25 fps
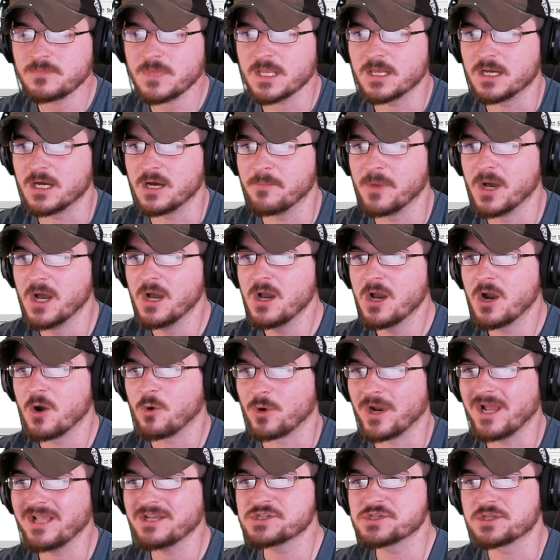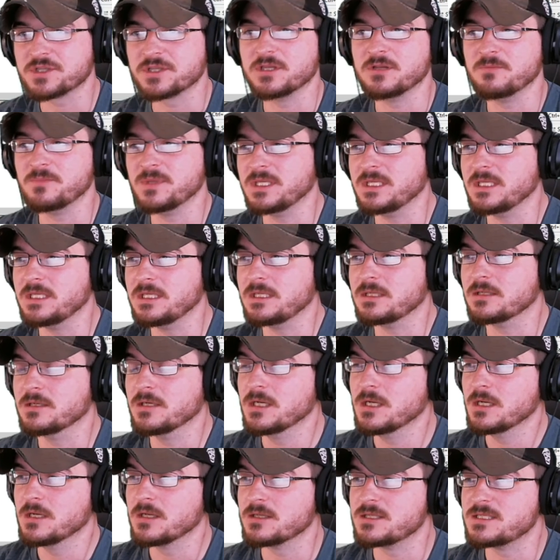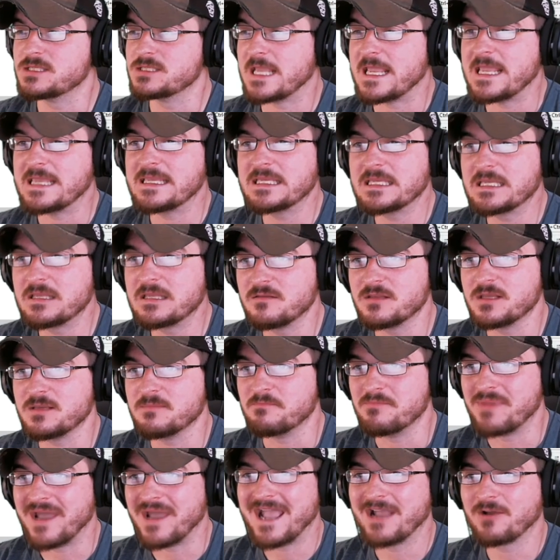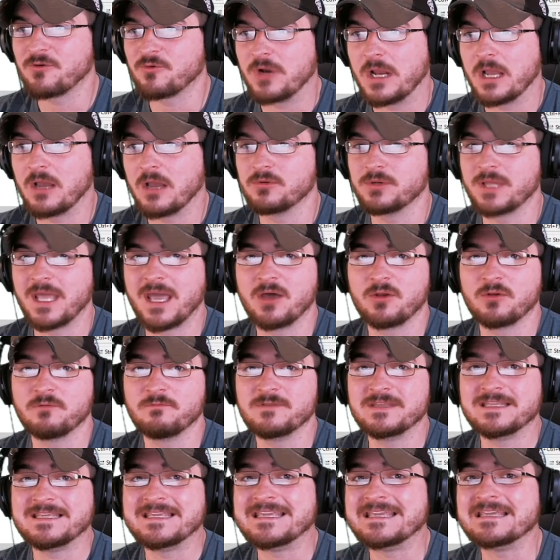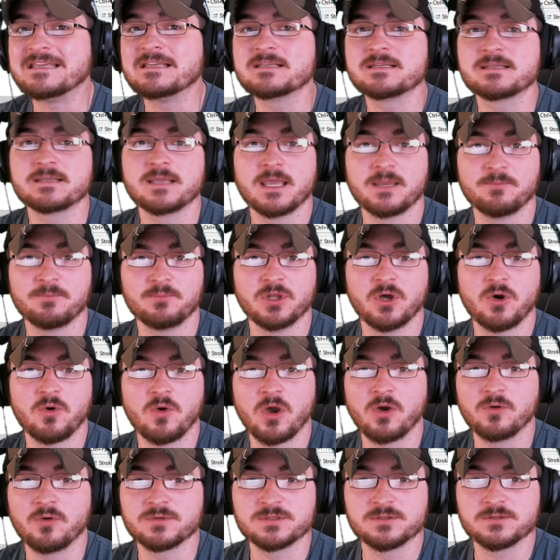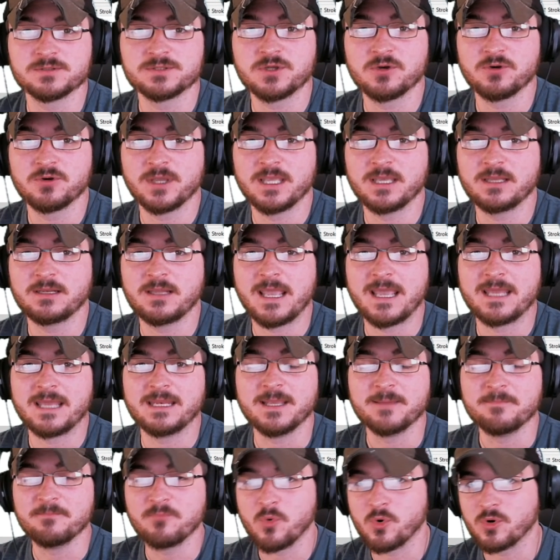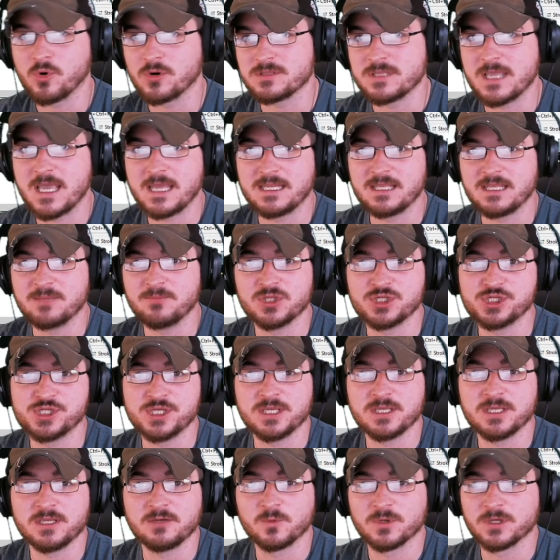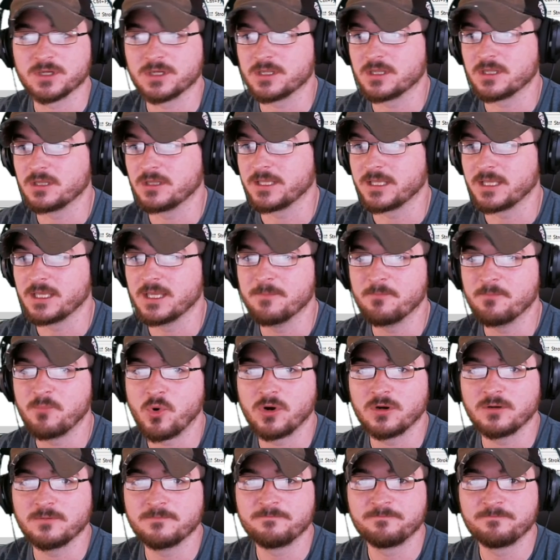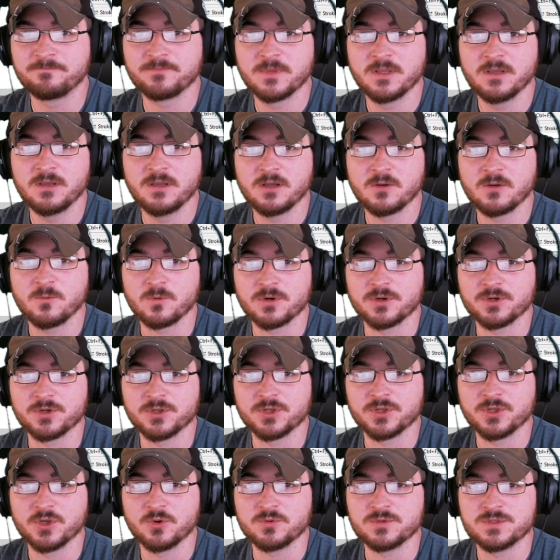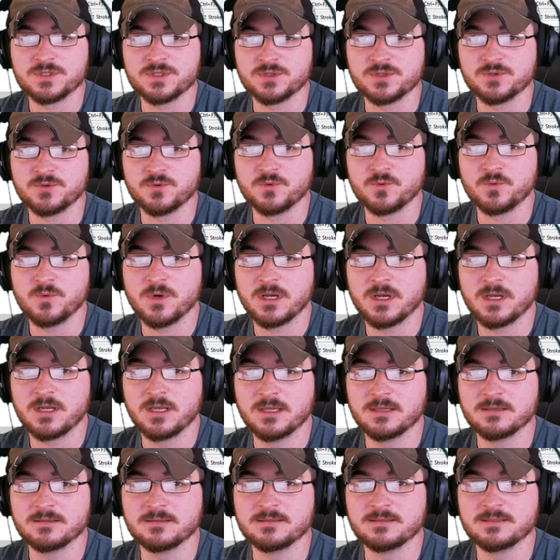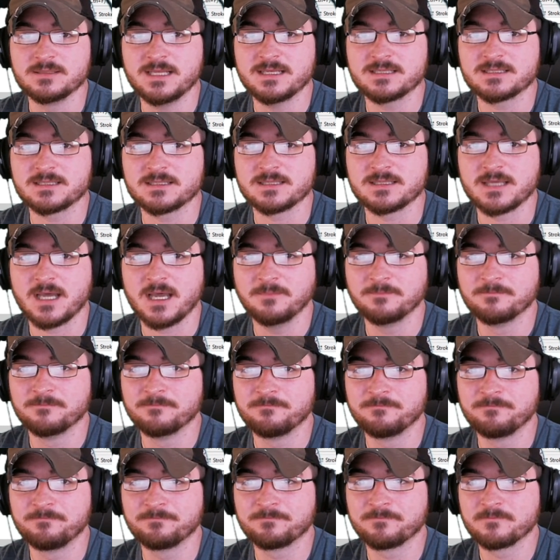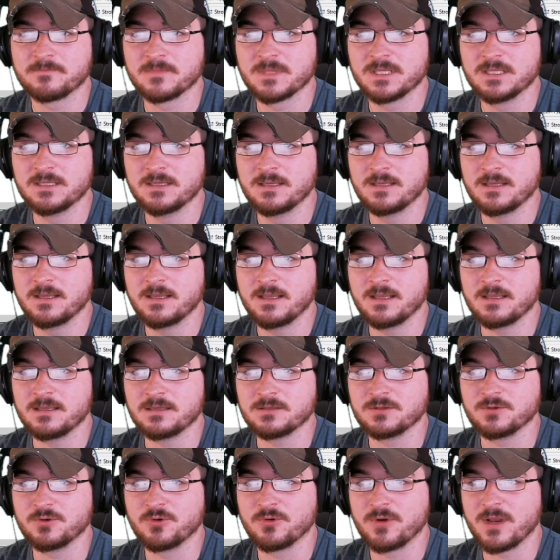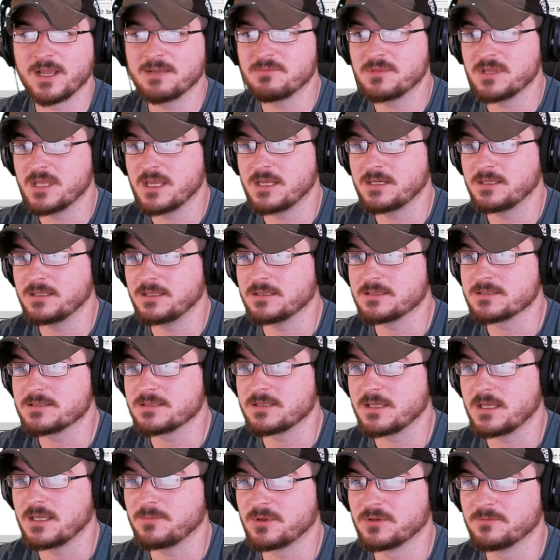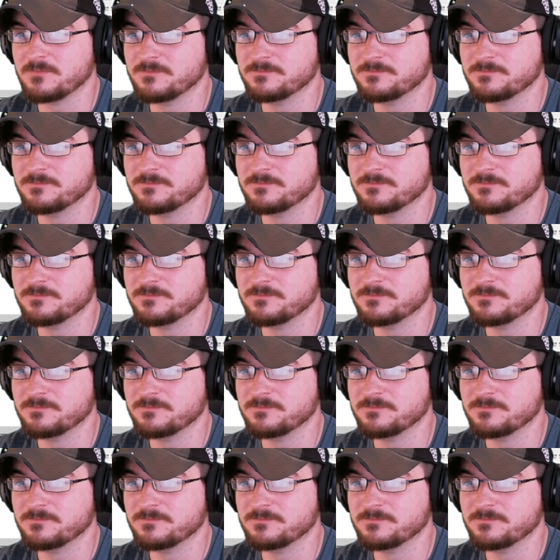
Um, we're actually going to be taking the background out of the Inkscape logo. So let's go ahead and import that image in. We're going to click Import. We're going to go to Desktop and grab that Inkscape.